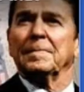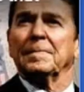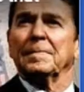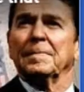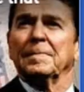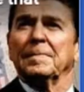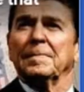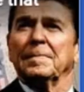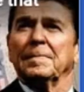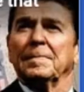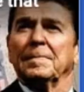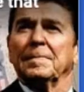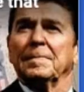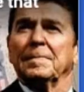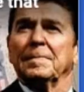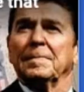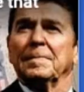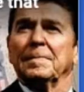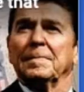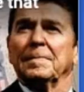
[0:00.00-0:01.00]

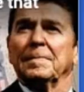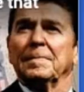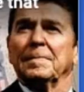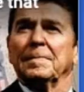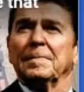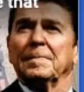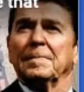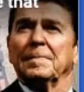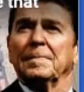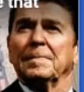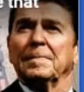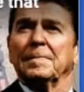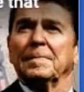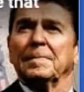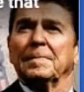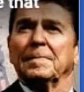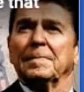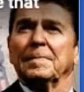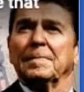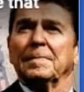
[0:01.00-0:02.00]

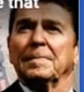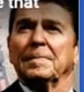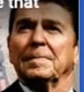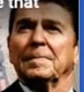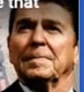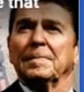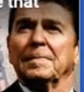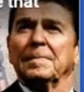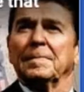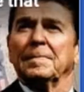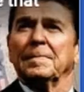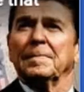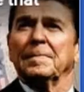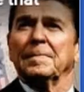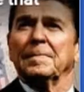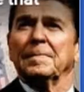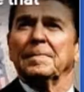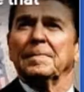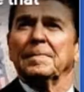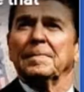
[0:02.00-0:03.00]

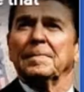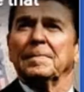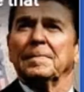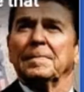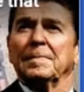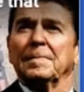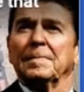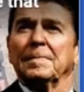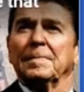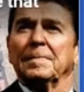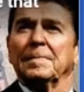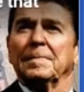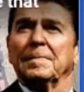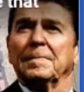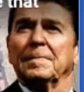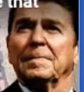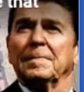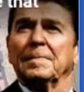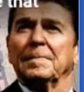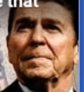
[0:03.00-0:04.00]

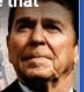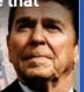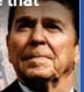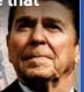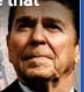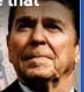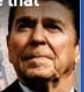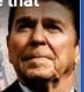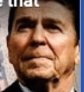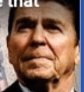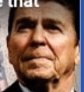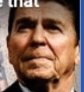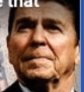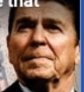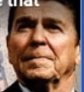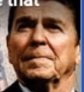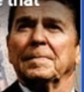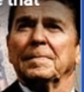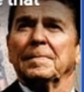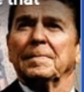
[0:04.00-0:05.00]

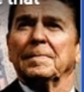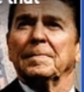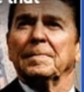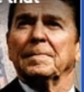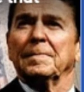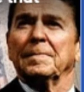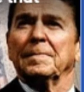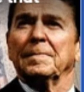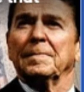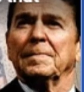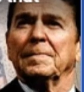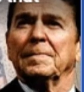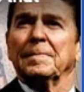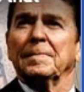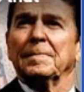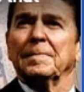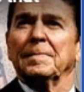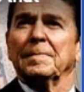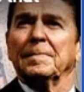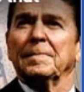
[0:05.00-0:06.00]

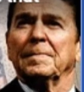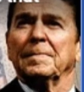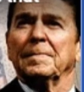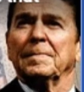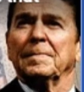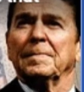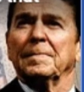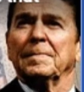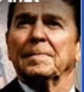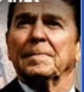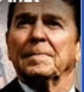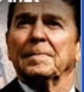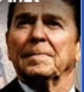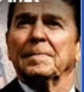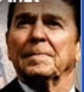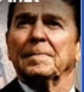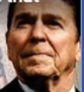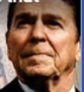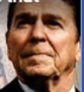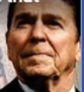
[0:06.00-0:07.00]

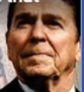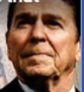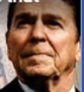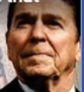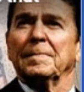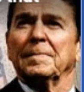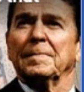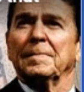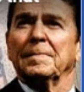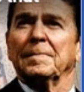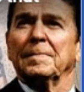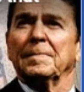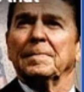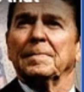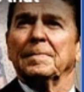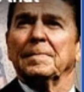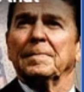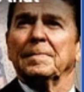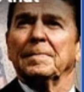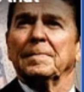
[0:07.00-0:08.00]
The person shown says nothing.